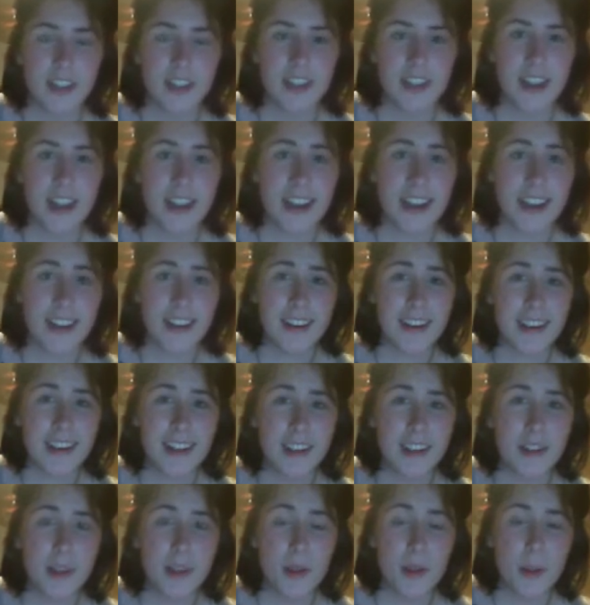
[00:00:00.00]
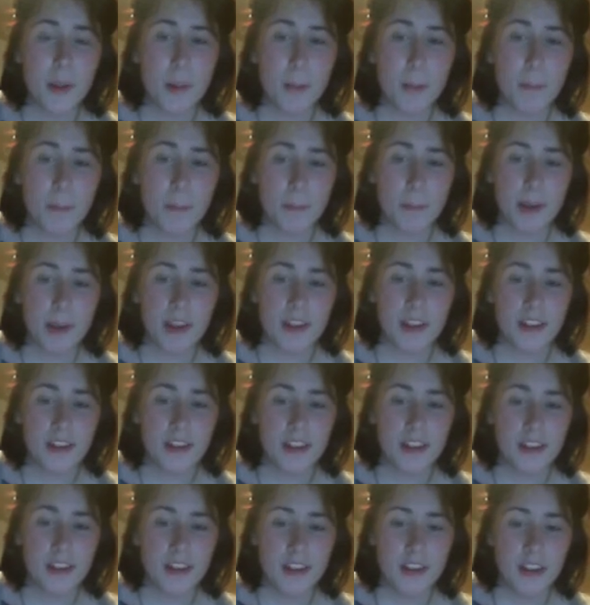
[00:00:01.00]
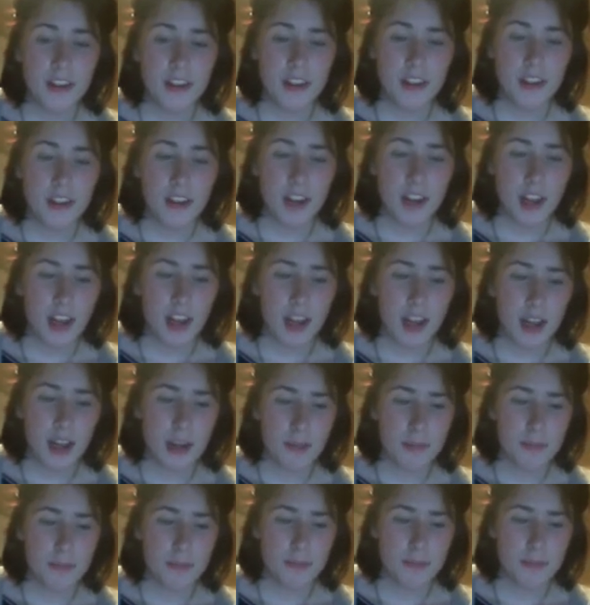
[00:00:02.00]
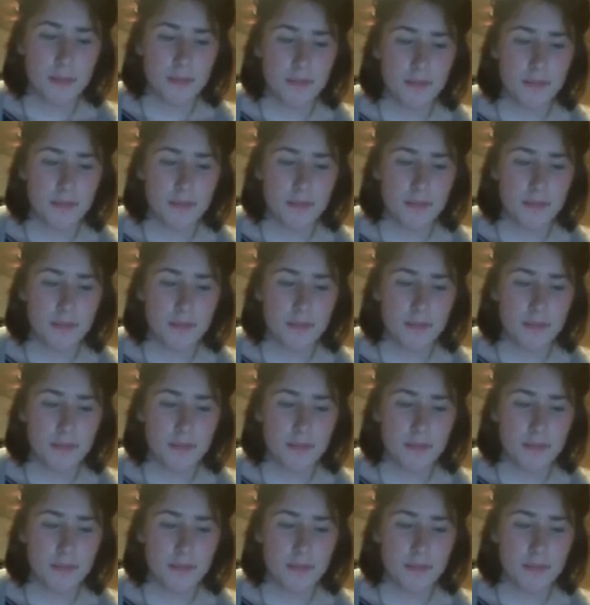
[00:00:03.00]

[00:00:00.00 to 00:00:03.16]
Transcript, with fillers: not arrogant, but um,